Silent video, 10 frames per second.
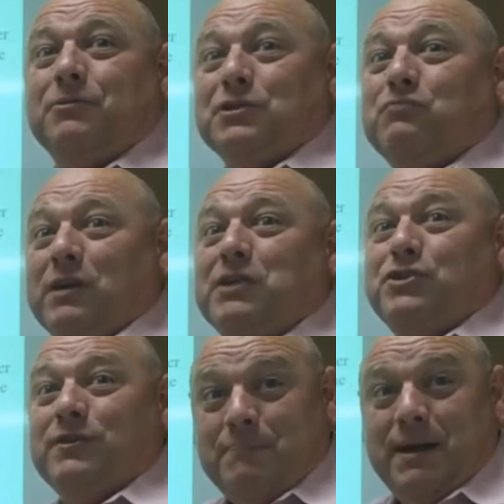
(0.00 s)
which is what it
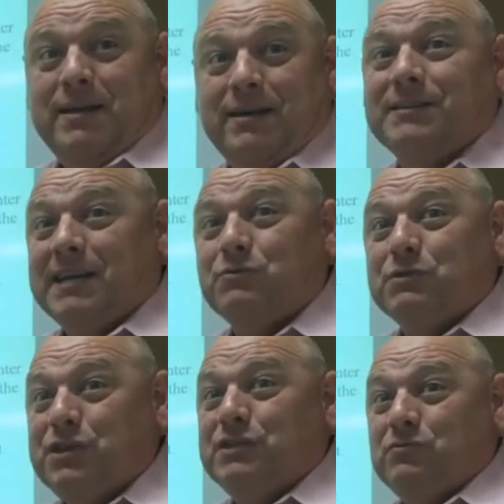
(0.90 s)
should be, because that's
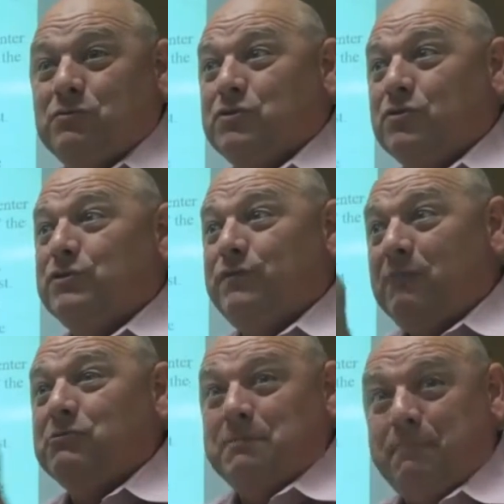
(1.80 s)
when Jesus was
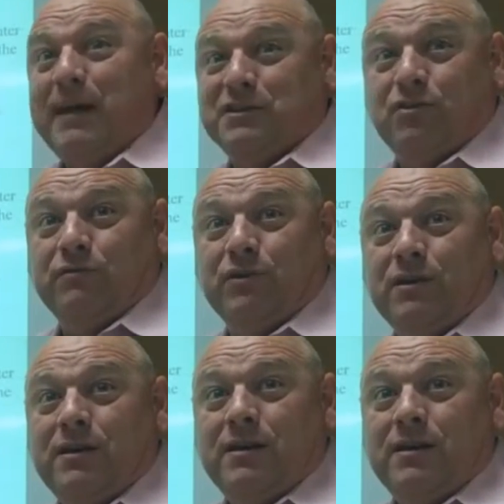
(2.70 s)
crucified was at Passover.